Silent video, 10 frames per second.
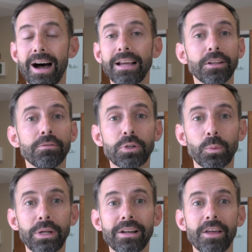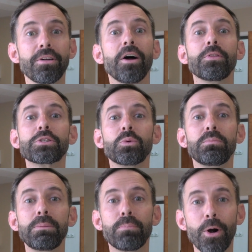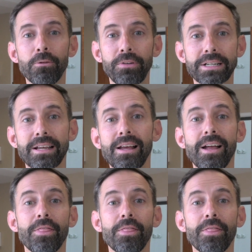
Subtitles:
I love to read and I thought this would be perfect.